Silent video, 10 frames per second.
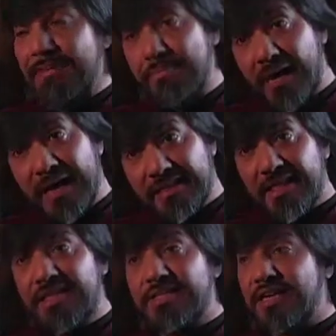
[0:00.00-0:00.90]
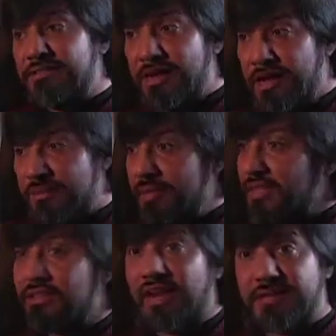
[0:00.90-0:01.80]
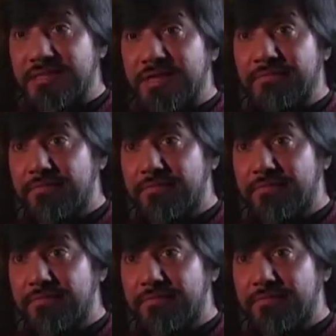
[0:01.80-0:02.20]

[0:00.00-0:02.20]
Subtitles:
but at the same time, many times